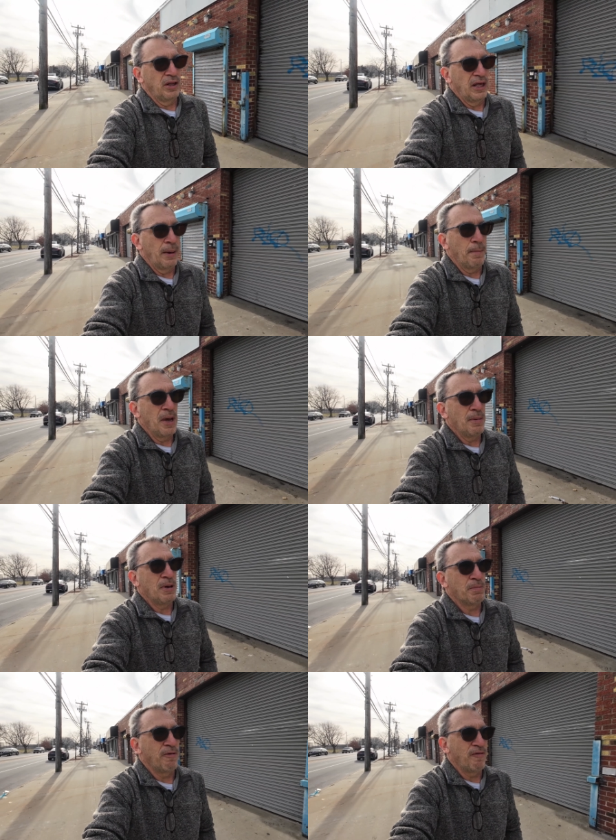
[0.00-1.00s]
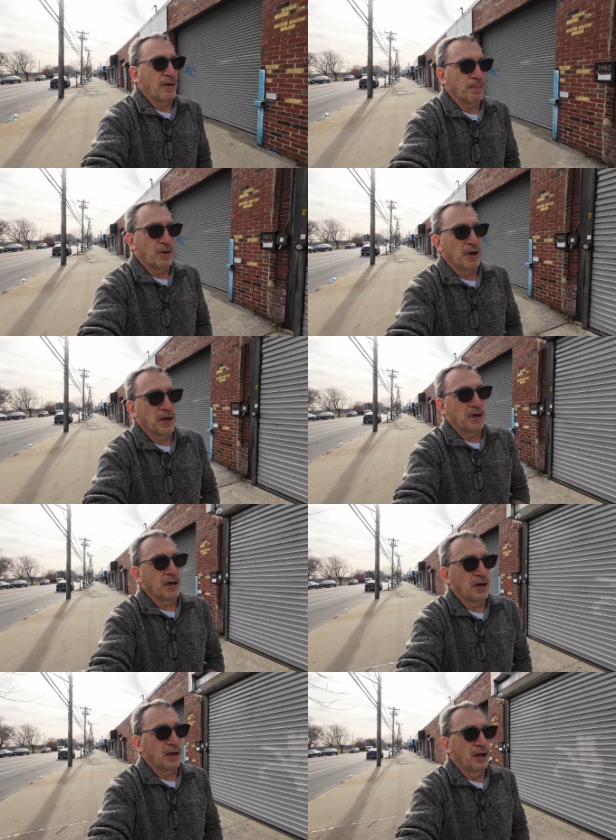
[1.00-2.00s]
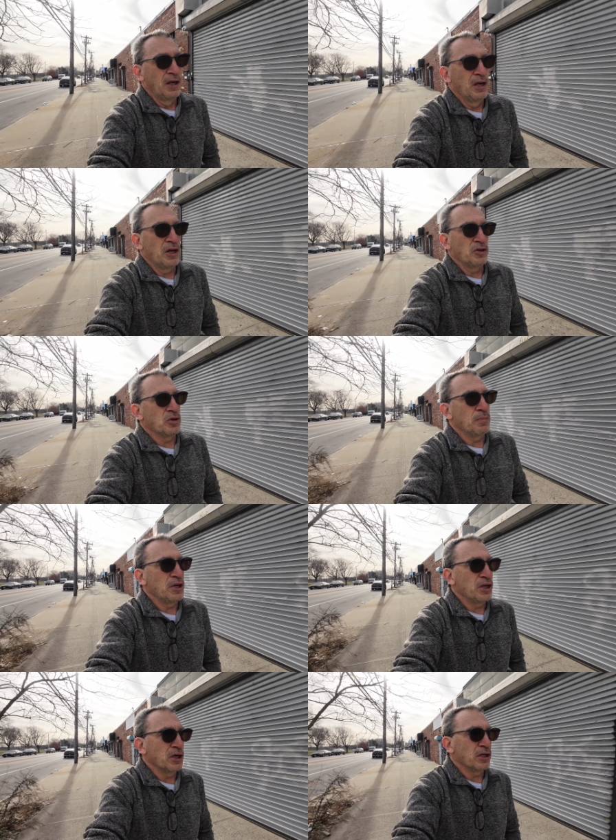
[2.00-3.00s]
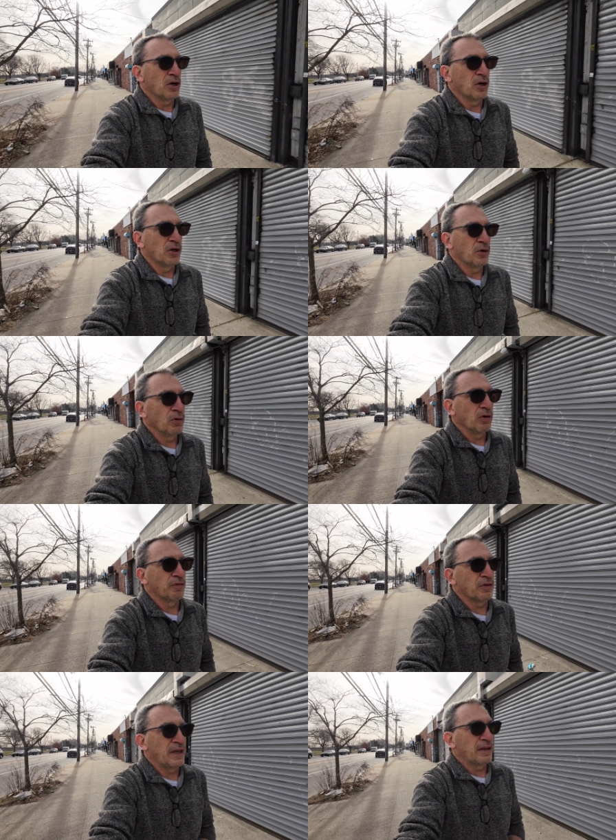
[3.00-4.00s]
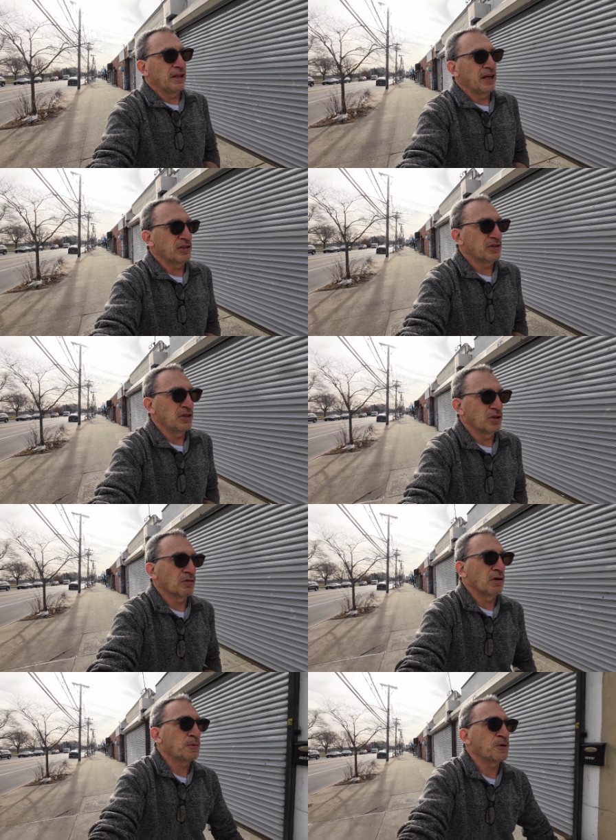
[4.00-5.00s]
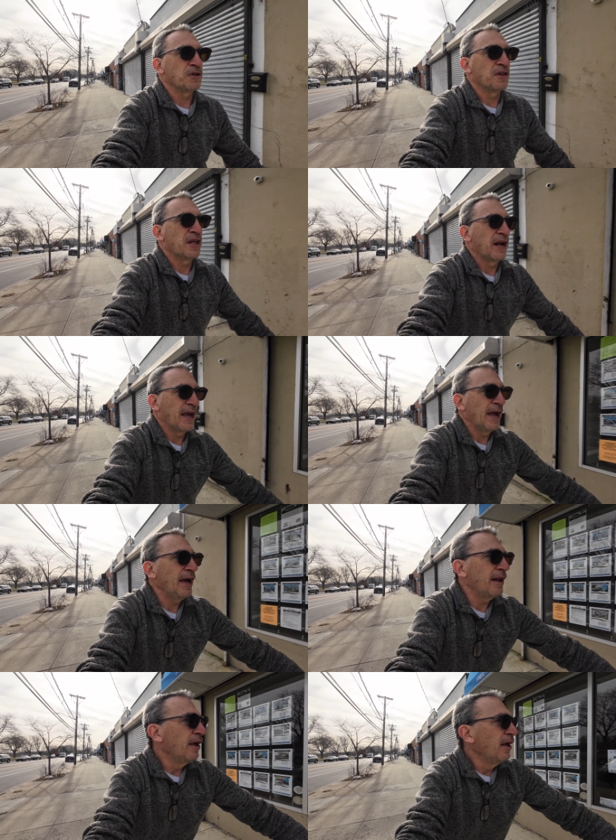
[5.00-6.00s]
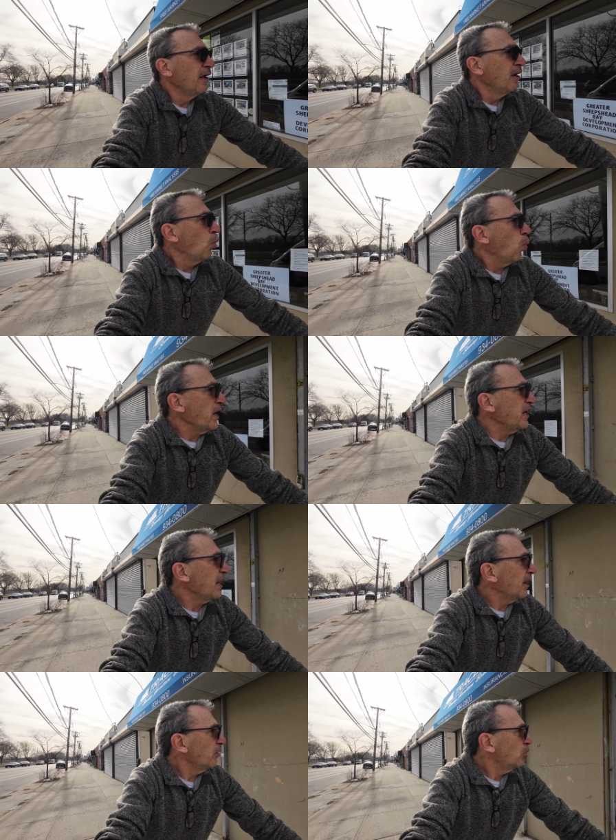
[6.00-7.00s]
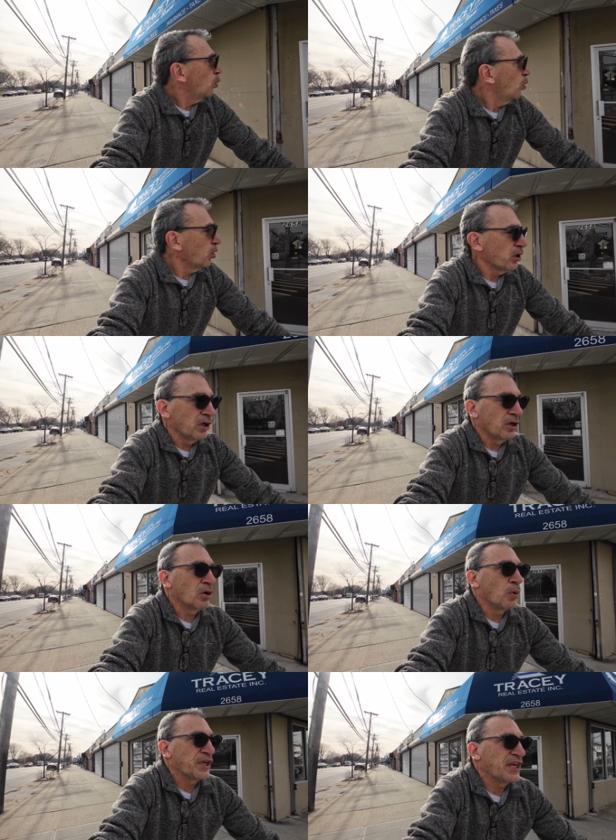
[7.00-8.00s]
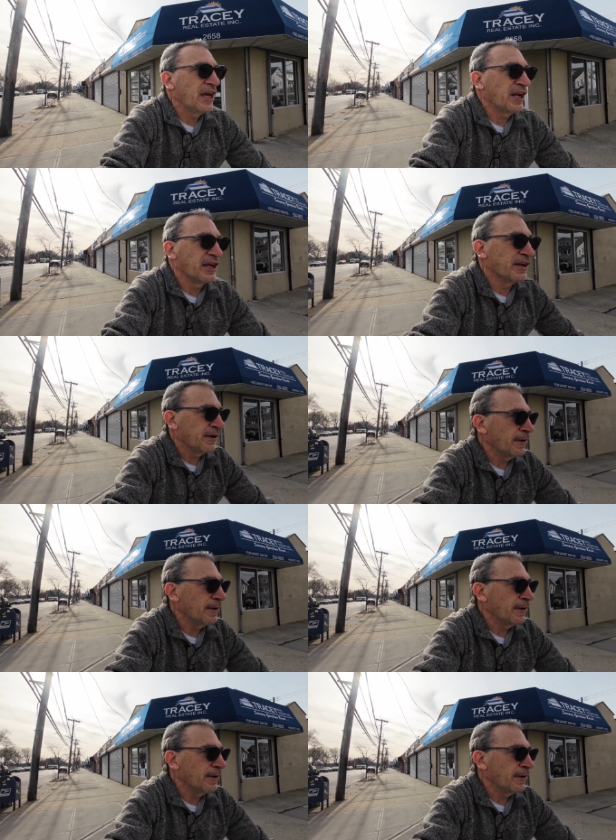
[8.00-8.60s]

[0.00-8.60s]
And that maybe prevent my uh, intermediate on and off, that last interruption that I had waiting out in the water and going getting it.